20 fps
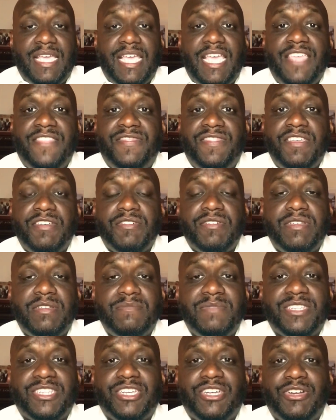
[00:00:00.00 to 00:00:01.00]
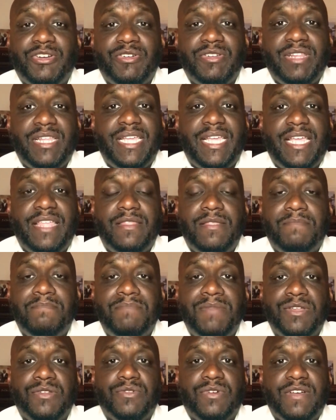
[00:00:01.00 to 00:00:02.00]
Ethereum is currently in the
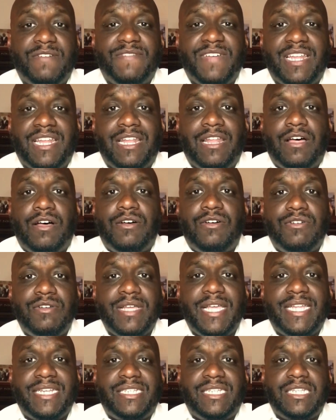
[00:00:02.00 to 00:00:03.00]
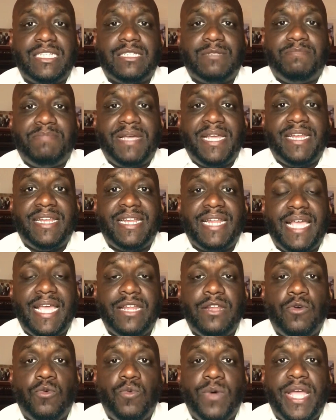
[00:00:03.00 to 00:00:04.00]
middle of a long anticipated
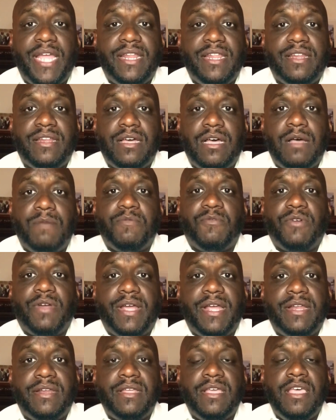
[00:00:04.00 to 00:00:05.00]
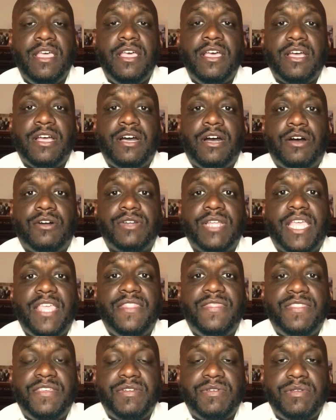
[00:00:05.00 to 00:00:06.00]
and awaited upgrade called
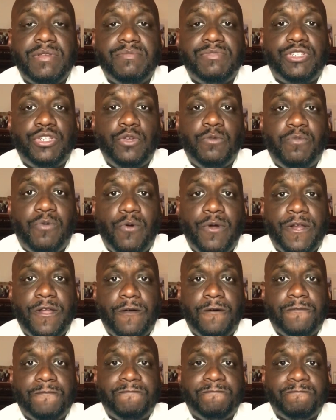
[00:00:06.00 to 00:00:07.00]
Ethereum 2.0.